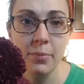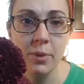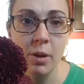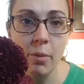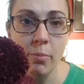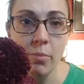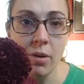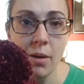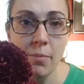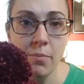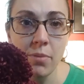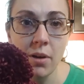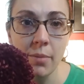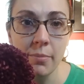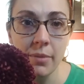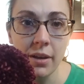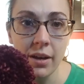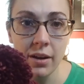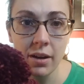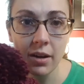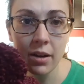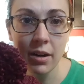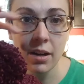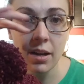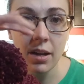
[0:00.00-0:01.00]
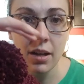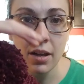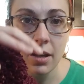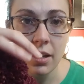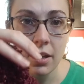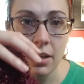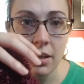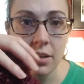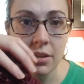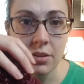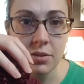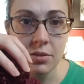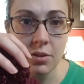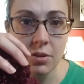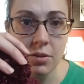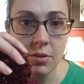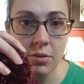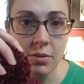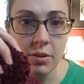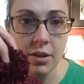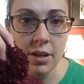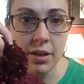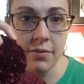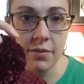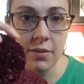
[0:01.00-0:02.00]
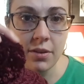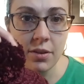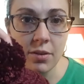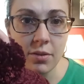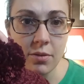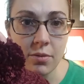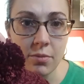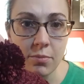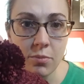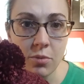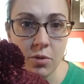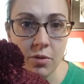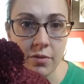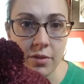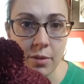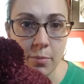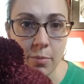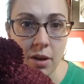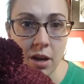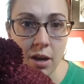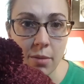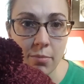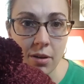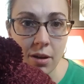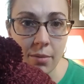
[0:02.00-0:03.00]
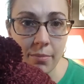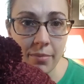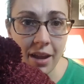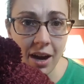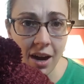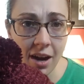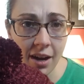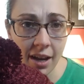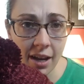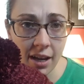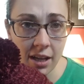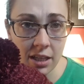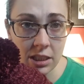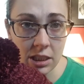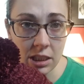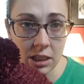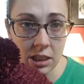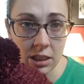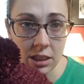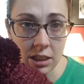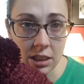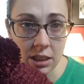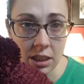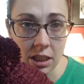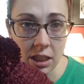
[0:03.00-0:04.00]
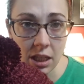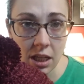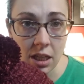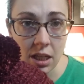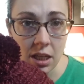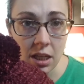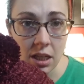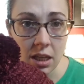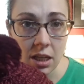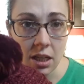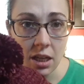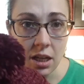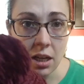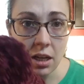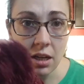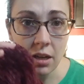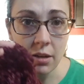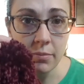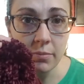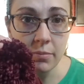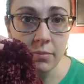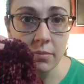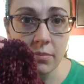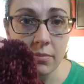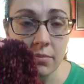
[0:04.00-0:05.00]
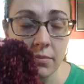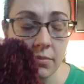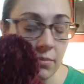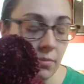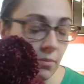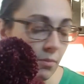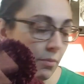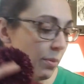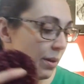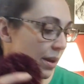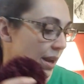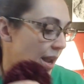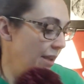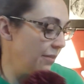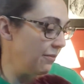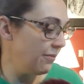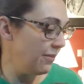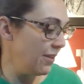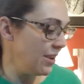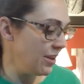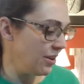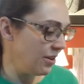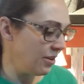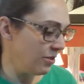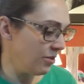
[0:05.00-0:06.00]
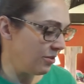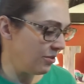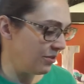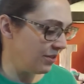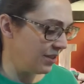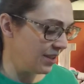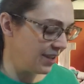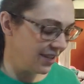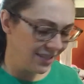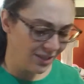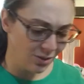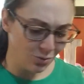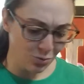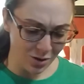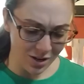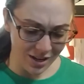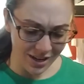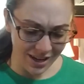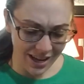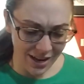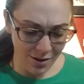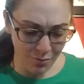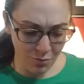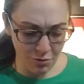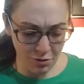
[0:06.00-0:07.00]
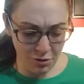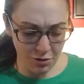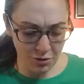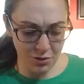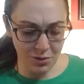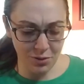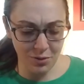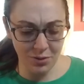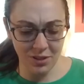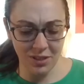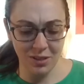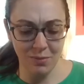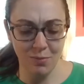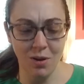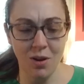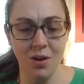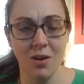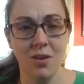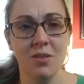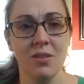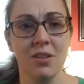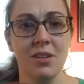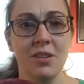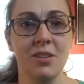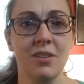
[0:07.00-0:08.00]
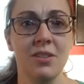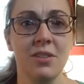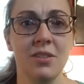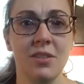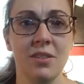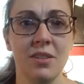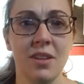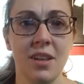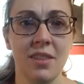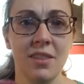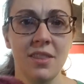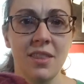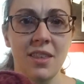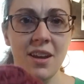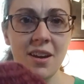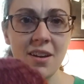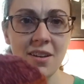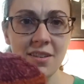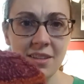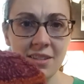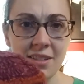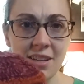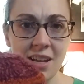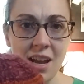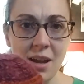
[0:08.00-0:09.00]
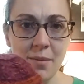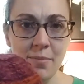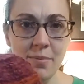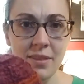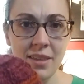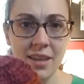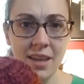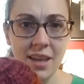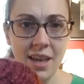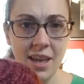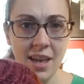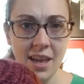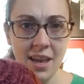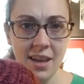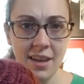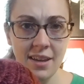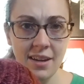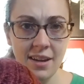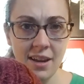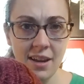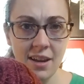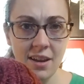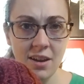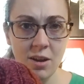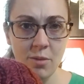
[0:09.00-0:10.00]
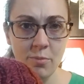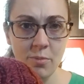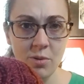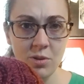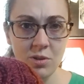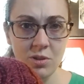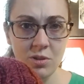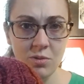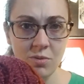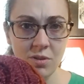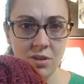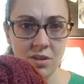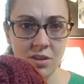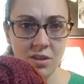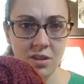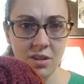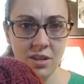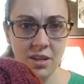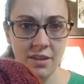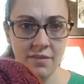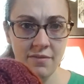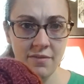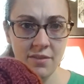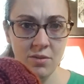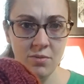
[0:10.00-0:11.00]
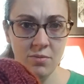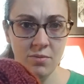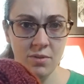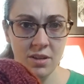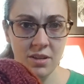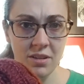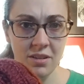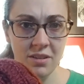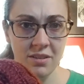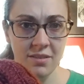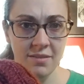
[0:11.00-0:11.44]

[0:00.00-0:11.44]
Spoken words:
pom-pom here. So if you move the pom-pom, there it is. But I figured on this one it was so small and there at the top of the head, I almost wondered if it would